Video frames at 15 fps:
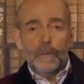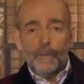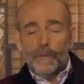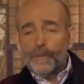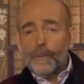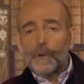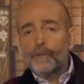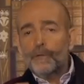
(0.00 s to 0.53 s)

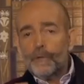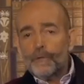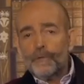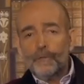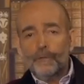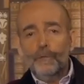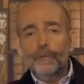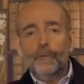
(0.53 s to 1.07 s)
But from across
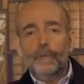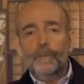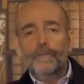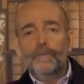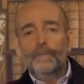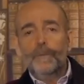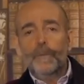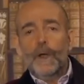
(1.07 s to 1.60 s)
the room,
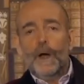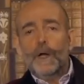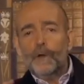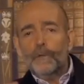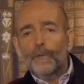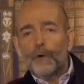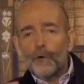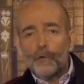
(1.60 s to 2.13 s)
I
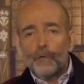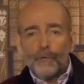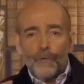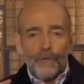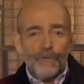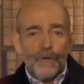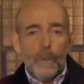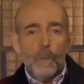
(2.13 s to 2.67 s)
overheard
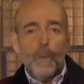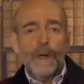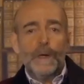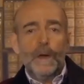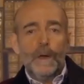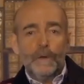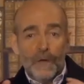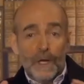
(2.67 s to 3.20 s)

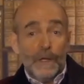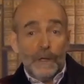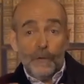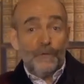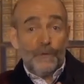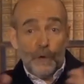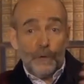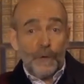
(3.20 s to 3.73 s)
someone telling a
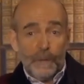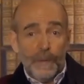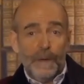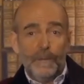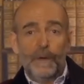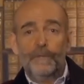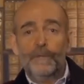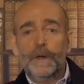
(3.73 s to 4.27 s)
story
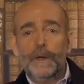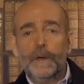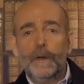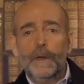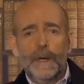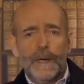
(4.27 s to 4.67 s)
about my friend,